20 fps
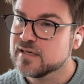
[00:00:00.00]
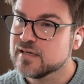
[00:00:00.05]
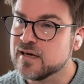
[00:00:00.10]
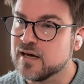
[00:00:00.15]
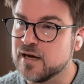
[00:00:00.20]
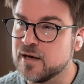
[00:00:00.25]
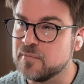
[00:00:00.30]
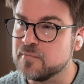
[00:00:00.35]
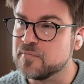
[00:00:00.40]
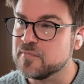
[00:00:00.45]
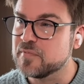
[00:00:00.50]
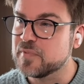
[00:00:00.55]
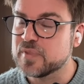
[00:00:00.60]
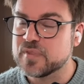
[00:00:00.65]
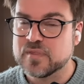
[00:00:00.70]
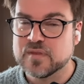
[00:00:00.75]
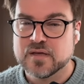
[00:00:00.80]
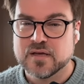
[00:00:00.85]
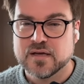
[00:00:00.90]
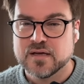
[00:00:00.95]
I
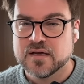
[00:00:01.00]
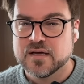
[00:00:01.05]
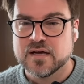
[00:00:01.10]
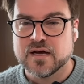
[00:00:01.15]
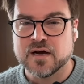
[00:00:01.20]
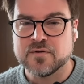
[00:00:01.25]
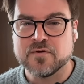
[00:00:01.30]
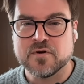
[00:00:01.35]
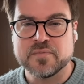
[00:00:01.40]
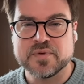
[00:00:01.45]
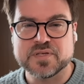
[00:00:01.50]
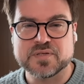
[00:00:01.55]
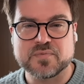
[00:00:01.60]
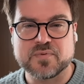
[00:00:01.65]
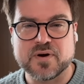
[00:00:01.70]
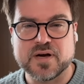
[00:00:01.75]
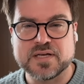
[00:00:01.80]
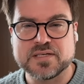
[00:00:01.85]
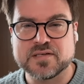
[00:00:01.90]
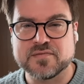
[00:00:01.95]
won't be
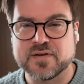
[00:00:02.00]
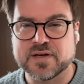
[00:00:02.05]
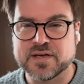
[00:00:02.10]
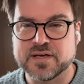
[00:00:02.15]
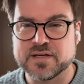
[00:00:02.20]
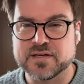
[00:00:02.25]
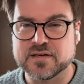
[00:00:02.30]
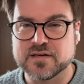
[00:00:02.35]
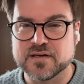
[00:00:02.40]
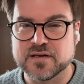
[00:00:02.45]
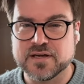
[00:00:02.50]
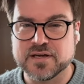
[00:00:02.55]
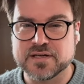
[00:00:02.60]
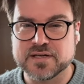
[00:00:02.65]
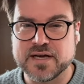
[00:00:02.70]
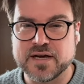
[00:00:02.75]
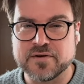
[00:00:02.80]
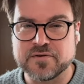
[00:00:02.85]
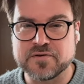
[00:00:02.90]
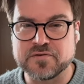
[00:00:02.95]
surprised if I get kicked
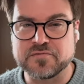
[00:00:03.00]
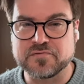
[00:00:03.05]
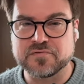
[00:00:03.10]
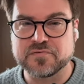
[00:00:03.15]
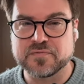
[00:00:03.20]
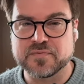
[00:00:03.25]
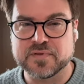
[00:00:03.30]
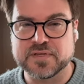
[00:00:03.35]
out of